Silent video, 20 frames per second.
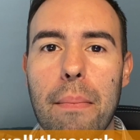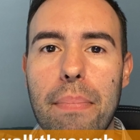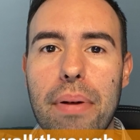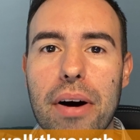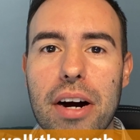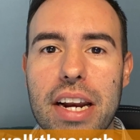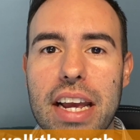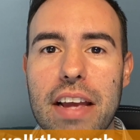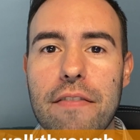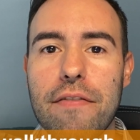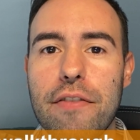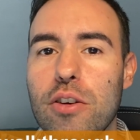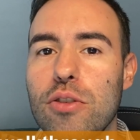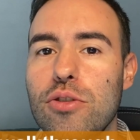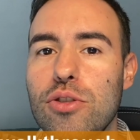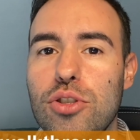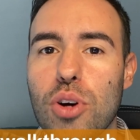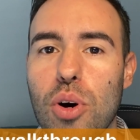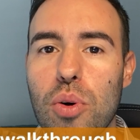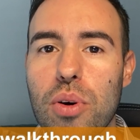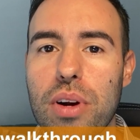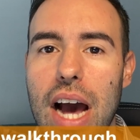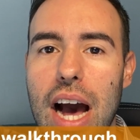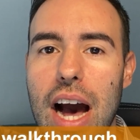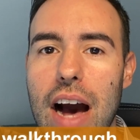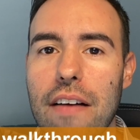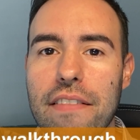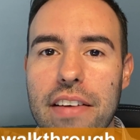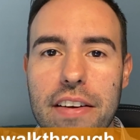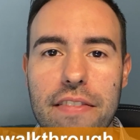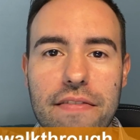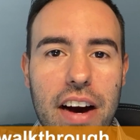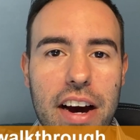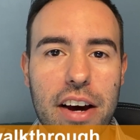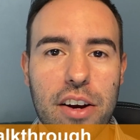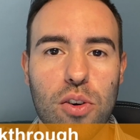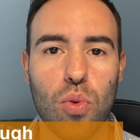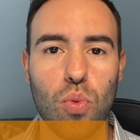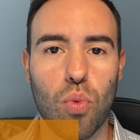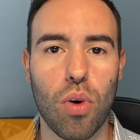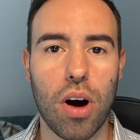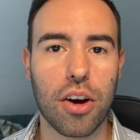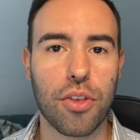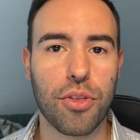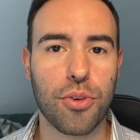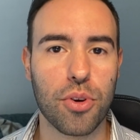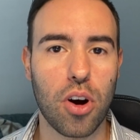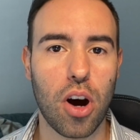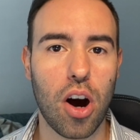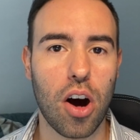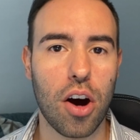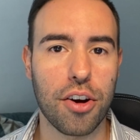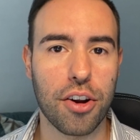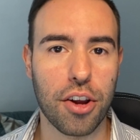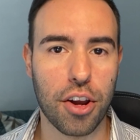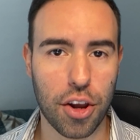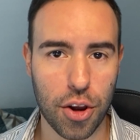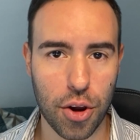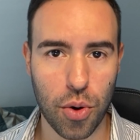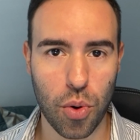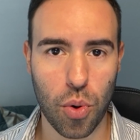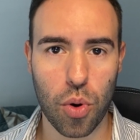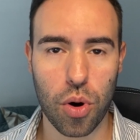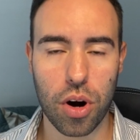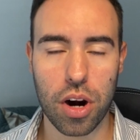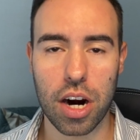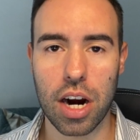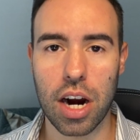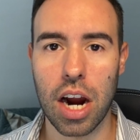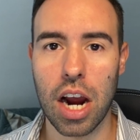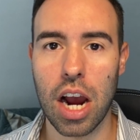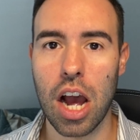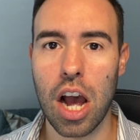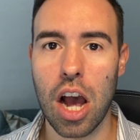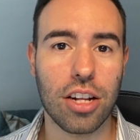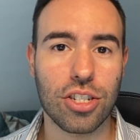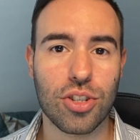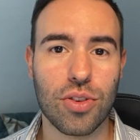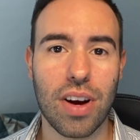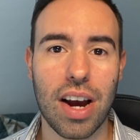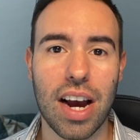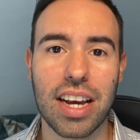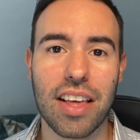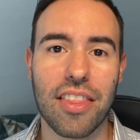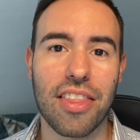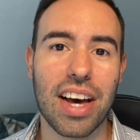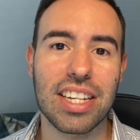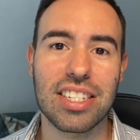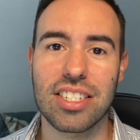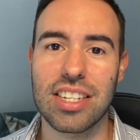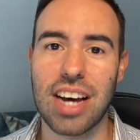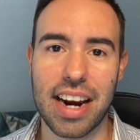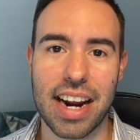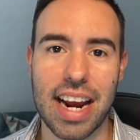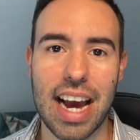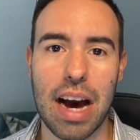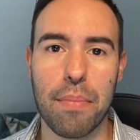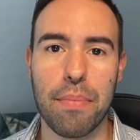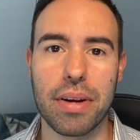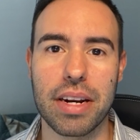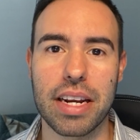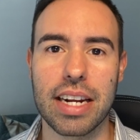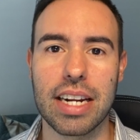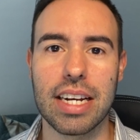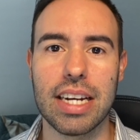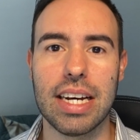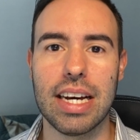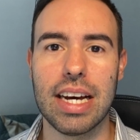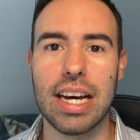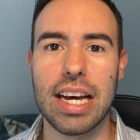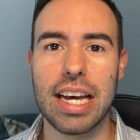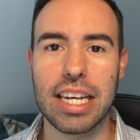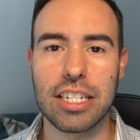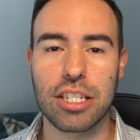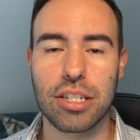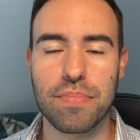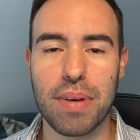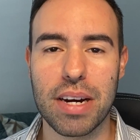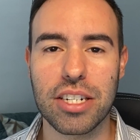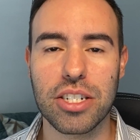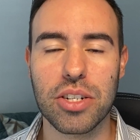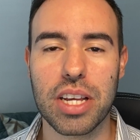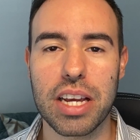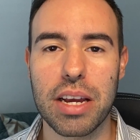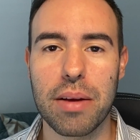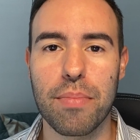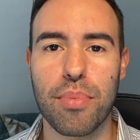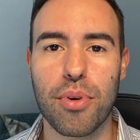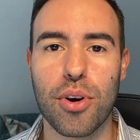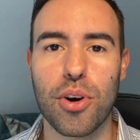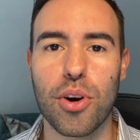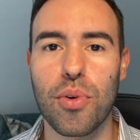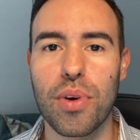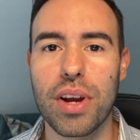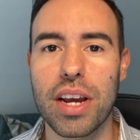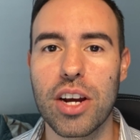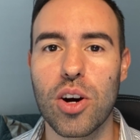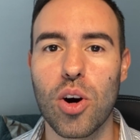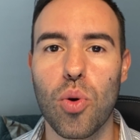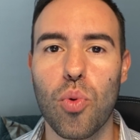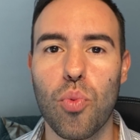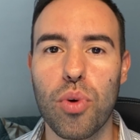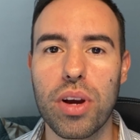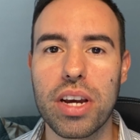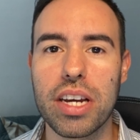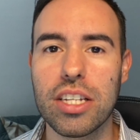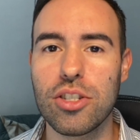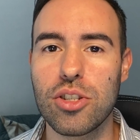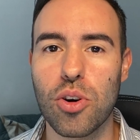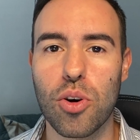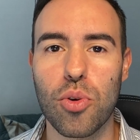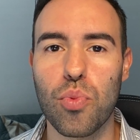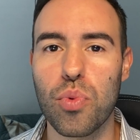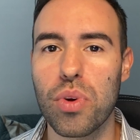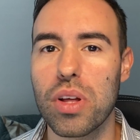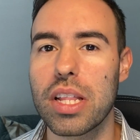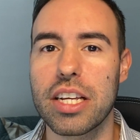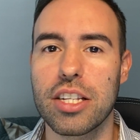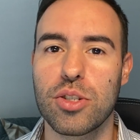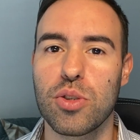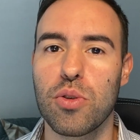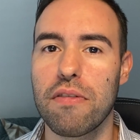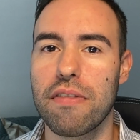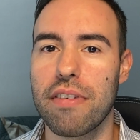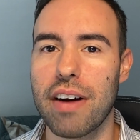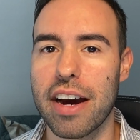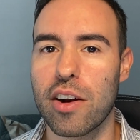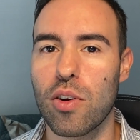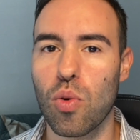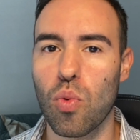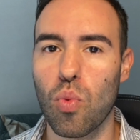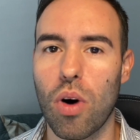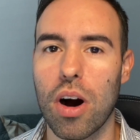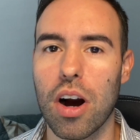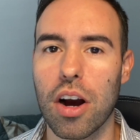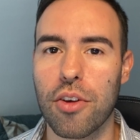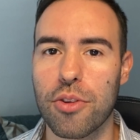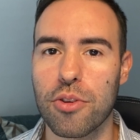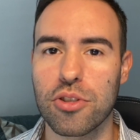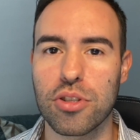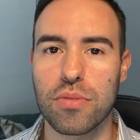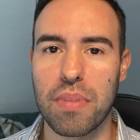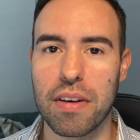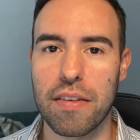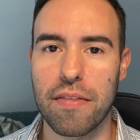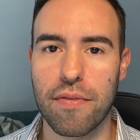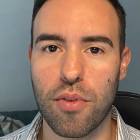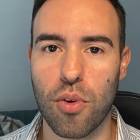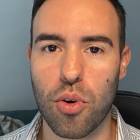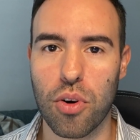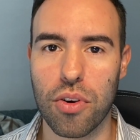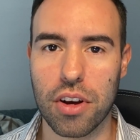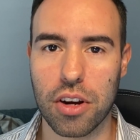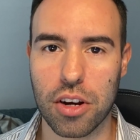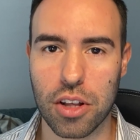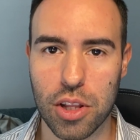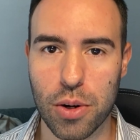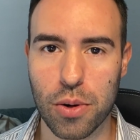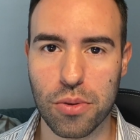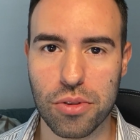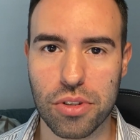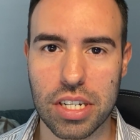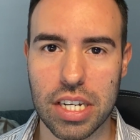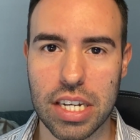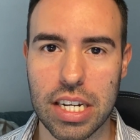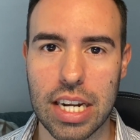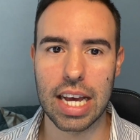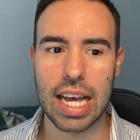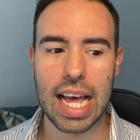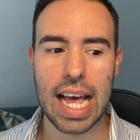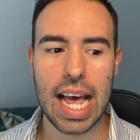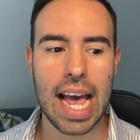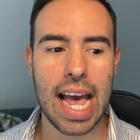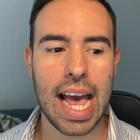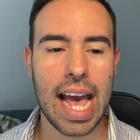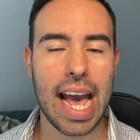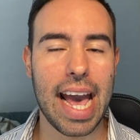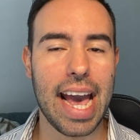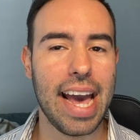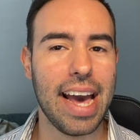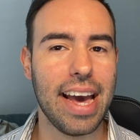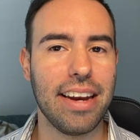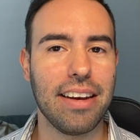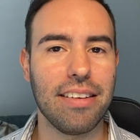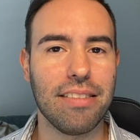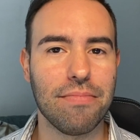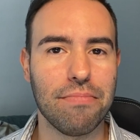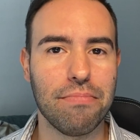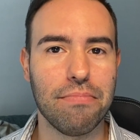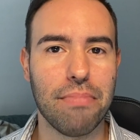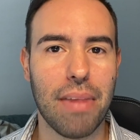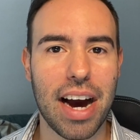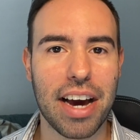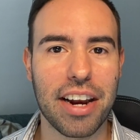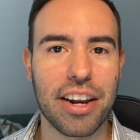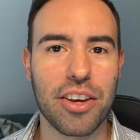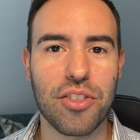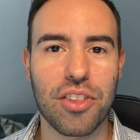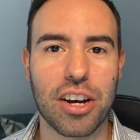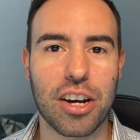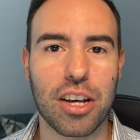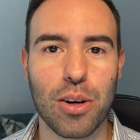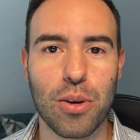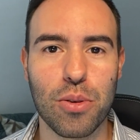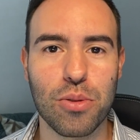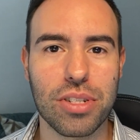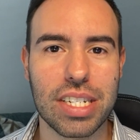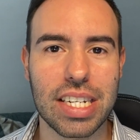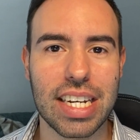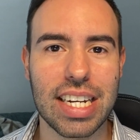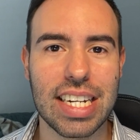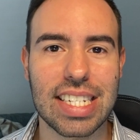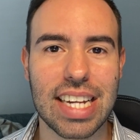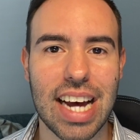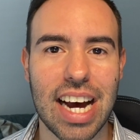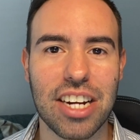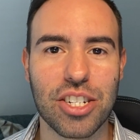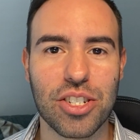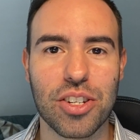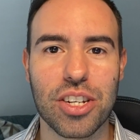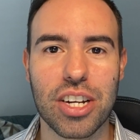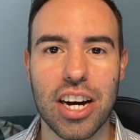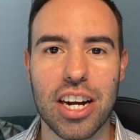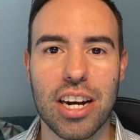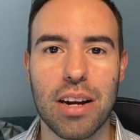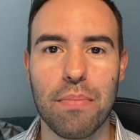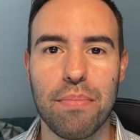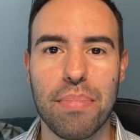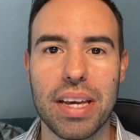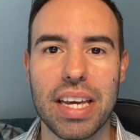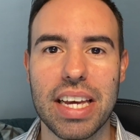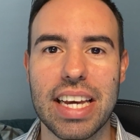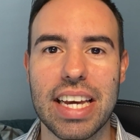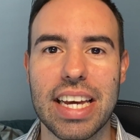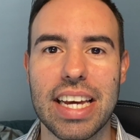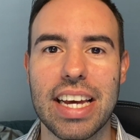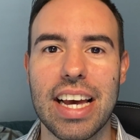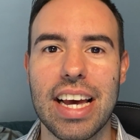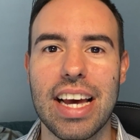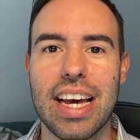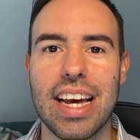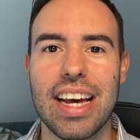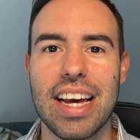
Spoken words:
but if you don't have a final walkthrough on your contract, that's not happening. Especially in Puerto Rico, we don't really do final walkthroughs before the closing. And mind you, the closing is actually gonna be,